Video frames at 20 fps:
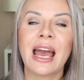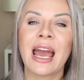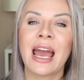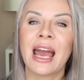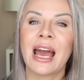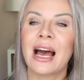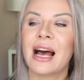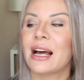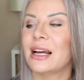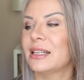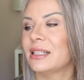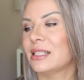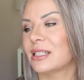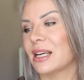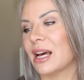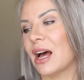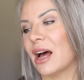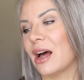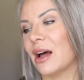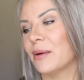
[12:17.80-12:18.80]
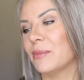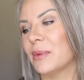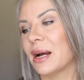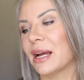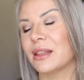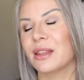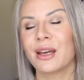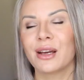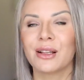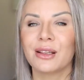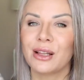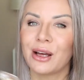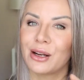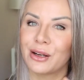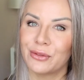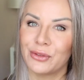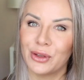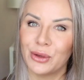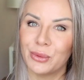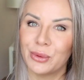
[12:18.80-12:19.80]
and um, I think a lot
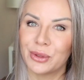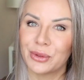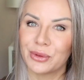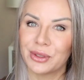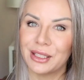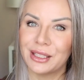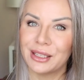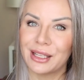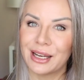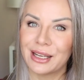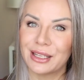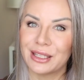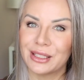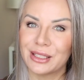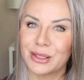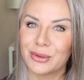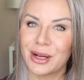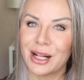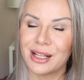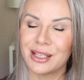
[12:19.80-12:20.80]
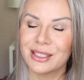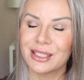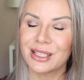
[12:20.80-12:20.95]
of you would really like it as well.